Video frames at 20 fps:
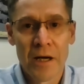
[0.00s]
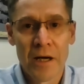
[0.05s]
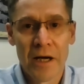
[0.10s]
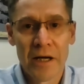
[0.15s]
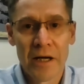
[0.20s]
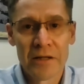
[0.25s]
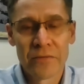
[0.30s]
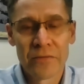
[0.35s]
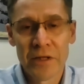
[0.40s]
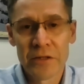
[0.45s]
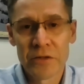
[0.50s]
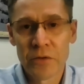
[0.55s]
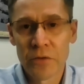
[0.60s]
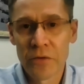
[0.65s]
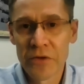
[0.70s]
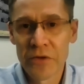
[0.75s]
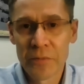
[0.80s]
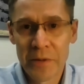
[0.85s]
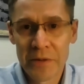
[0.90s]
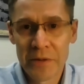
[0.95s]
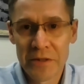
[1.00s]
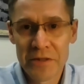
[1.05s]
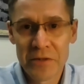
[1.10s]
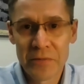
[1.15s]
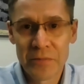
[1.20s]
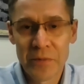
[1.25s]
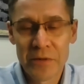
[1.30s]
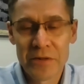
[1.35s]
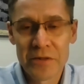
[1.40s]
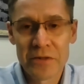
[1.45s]
I invite all the
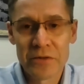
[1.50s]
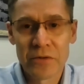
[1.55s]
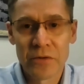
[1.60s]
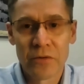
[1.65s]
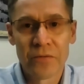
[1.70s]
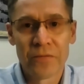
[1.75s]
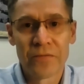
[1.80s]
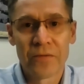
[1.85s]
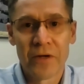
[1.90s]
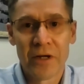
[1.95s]
participants of